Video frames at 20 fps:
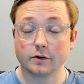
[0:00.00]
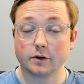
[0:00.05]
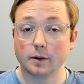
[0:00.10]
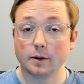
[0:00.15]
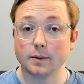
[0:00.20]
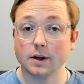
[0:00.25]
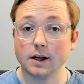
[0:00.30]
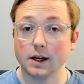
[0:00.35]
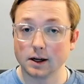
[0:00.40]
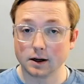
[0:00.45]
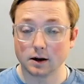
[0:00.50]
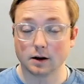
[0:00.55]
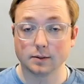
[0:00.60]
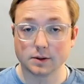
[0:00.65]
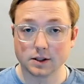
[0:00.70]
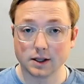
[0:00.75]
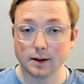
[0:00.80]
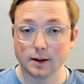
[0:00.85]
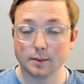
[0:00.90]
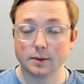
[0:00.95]
from the income
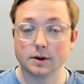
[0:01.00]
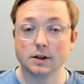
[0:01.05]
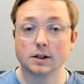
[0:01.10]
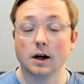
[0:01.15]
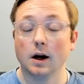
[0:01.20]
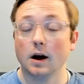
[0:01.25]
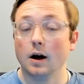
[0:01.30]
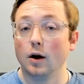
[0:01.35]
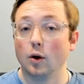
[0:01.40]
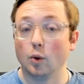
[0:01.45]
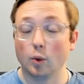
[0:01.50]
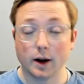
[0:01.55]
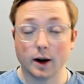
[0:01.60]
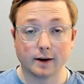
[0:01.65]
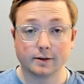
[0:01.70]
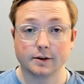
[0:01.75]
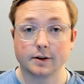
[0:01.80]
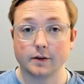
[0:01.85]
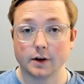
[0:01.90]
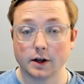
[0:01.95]
statement, we
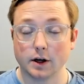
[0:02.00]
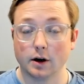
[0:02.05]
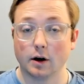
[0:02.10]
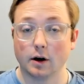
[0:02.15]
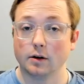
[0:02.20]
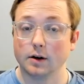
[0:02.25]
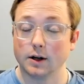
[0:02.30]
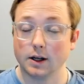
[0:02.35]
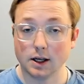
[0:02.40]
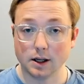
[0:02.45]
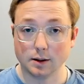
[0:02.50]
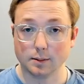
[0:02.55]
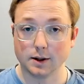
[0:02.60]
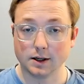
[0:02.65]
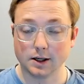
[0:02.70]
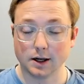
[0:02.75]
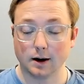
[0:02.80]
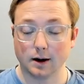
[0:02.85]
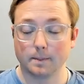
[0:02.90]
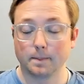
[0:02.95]
have to figure out
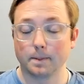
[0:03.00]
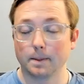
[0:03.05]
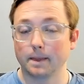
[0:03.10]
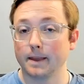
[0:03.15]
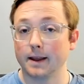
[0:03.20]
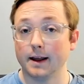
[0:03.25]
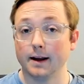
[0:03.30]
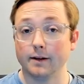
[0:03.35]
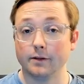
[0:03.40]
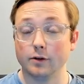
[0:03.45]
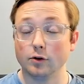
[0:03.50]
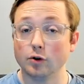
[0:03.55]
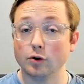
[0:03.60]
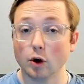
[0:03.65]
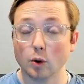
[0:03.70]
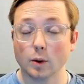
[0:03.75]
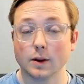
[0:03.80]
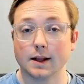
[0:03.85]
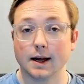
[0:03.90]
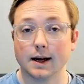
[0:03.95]
EBITDA. If you know
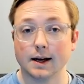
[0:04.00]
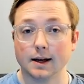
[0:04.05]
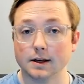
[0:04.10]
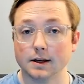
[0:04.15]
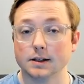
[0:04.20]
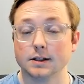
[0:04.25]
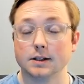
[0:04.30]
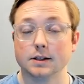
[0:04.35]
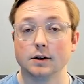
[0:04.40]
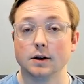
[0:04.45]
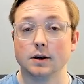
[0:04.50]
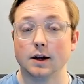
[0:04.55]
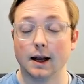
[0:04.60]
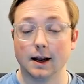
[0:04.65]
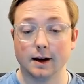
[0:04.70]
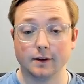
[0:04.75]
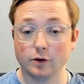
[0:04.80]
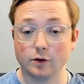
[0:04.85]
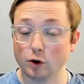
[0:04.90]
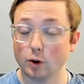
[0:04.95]
what that is,
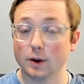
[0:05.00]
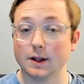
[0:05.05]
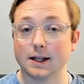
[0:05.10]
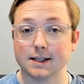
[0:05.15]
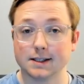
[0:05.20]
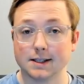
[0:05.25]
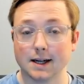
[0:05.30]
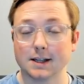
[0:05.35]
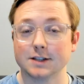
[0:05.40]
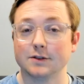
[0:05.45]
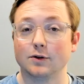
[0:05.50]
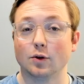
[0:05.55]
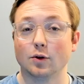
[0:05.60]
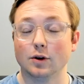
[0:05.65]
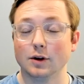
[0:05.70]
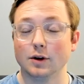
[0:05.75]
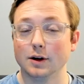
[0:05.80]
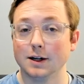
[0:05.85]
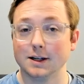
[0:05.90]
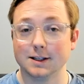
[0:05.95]
and if you know what that stands
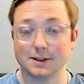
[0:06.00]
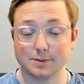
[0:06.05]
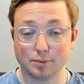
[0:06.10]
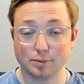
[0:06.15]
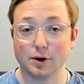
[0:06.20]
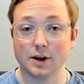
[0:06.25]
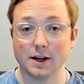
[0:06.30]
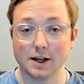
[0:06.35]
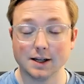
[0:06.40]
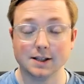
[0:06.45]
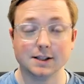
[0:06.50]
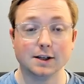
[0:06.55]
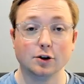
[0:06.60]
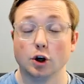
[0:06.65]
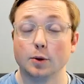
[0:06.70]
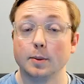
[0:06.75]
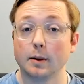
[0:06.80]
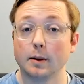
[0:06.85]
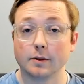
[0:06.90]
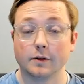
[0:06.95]
for, it's pretty easy.
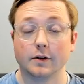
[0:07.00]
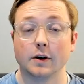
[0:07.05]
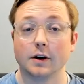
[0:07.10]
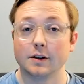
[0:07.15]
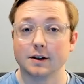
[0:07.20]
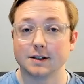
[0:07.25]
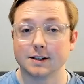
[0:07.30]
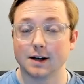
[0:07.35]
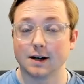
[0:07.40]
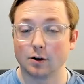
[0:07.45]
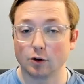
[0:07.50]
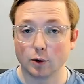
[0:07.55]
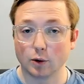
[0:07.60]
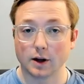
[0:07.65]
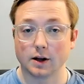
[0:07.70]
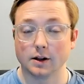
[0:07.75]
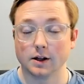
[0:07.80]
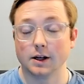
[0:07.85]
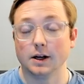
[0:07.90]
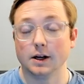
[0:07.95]
You'll be able to figure this out
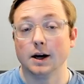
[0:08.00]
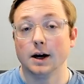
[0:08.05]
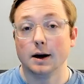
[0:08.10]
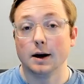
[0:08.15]
quickly.